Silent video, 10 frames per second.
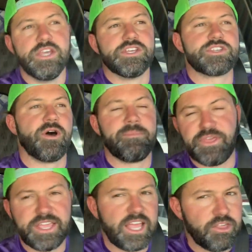So I'm
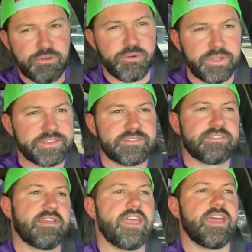thinking through this,
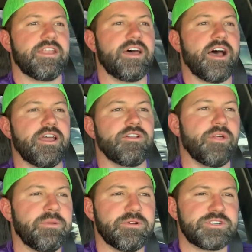and uh, you know, let
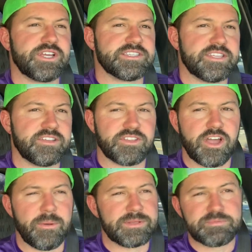me know what you guys think in the
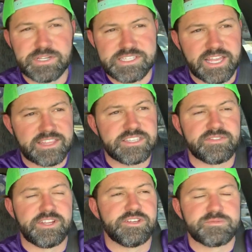comments. Please like these
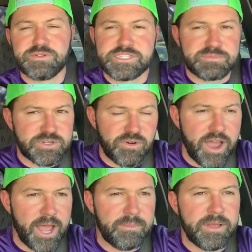videos. Please
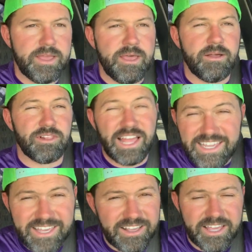subscribe.
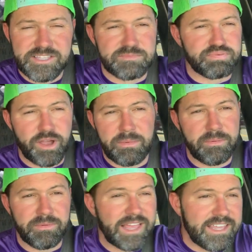Liking is
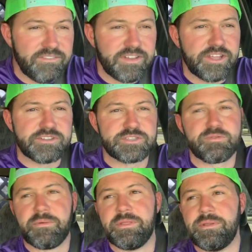probably liking videos is
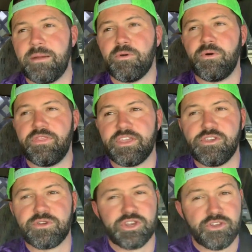probably the number one thing
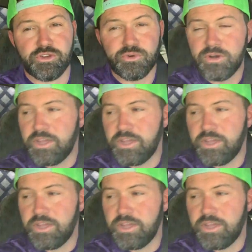you can do